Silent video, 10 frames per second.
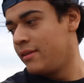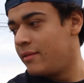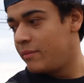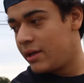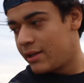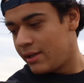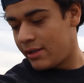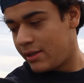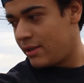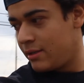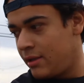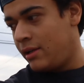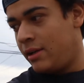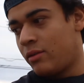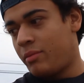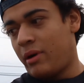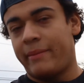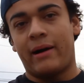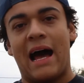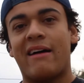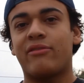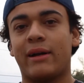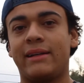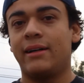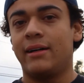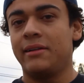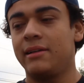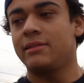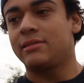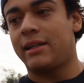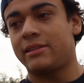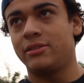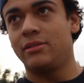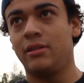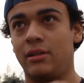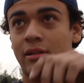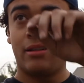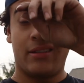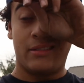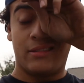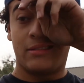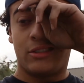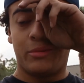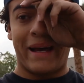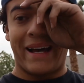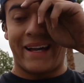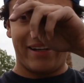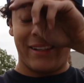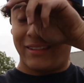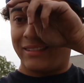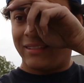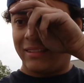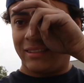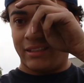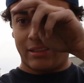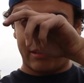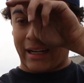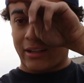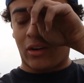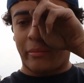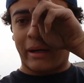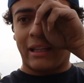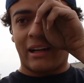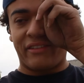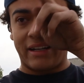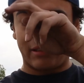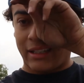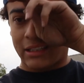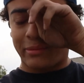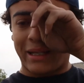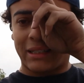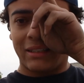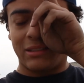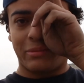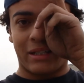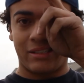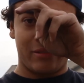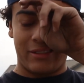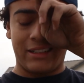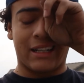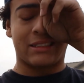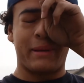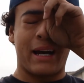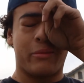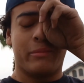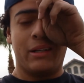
But we're probably about halfway done. It's not too bad. Kind of going by a lot faster than I expected, especially when you got some help.